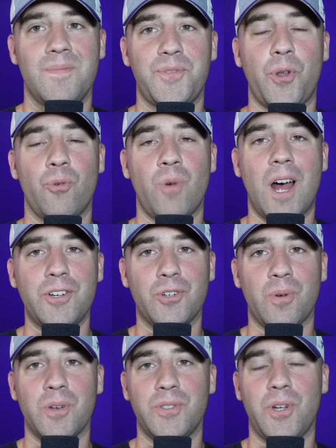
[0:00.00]
So
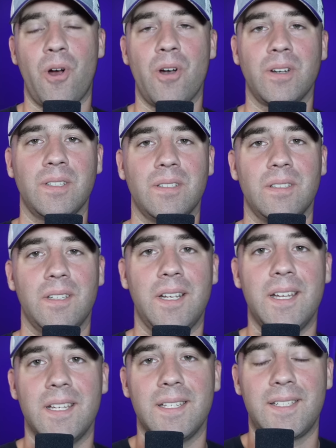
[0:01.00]
Roger Rosengarten
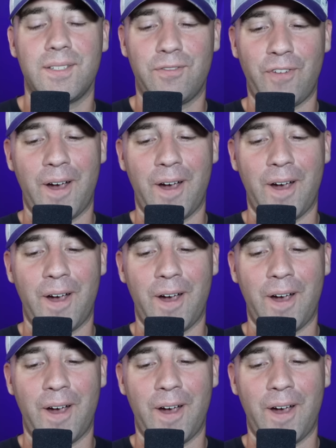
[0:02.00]
is